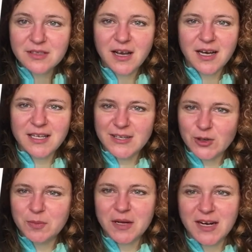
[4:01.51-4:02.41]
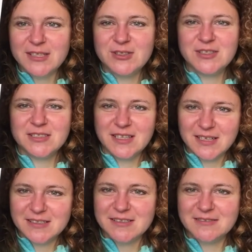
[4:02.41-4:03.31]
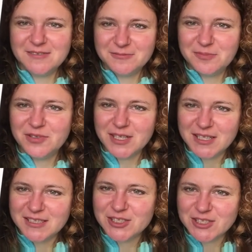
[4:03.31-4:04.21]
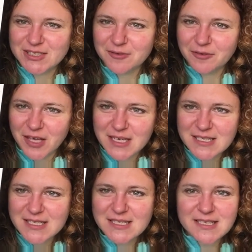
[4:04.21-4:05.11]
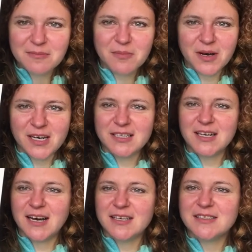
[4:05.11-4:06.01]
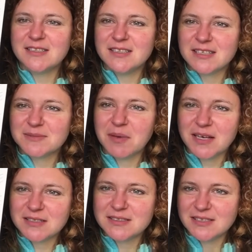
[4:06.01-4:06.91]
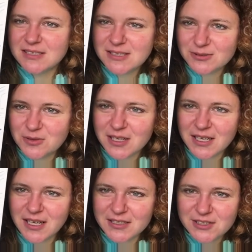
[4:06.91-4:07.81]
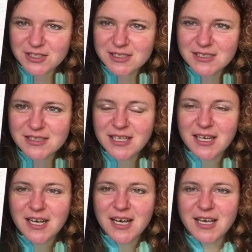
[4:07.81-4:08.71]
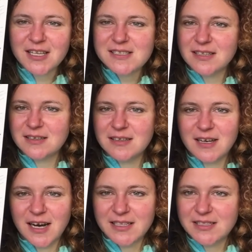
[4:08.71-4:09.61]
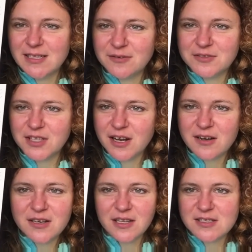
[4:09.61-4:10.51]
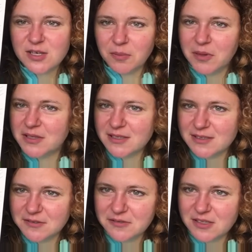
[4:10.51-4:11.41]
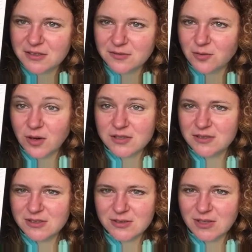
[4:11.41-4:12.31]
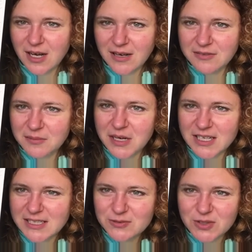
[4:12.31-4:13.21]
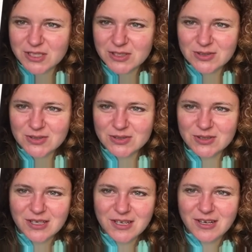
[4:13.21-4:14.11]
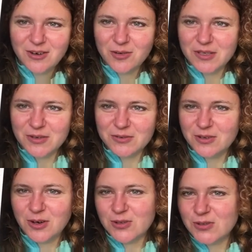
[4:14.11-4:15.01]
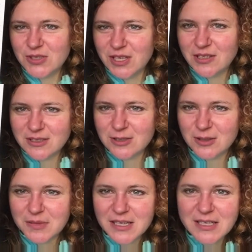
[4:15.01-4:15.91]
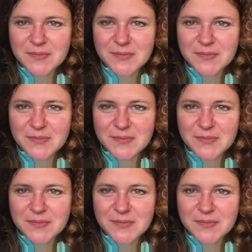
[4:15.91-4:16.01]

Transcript: I knew Palladio had done pretty interesting things, but I didn't expect this when I entered. It's an idea of theater that is completely different of what you have in mind when you go to theater normally.